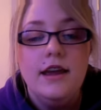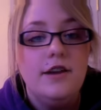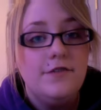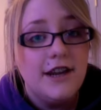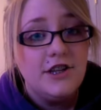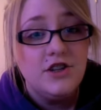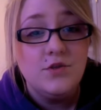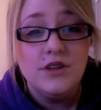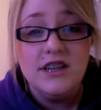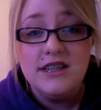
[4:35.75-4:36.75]
Infections
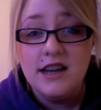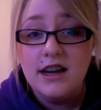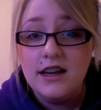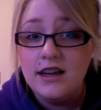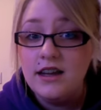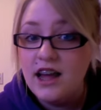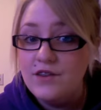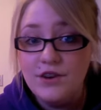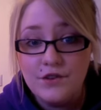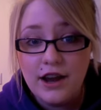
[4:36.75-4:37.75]
really suck.
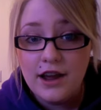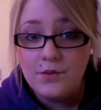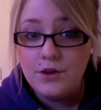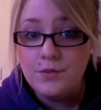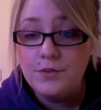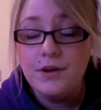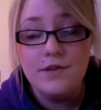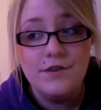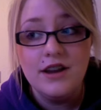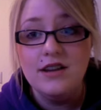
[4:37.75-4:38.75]
I've never had one, but my
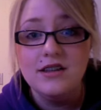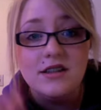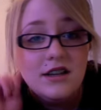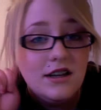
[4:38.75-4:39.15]
friend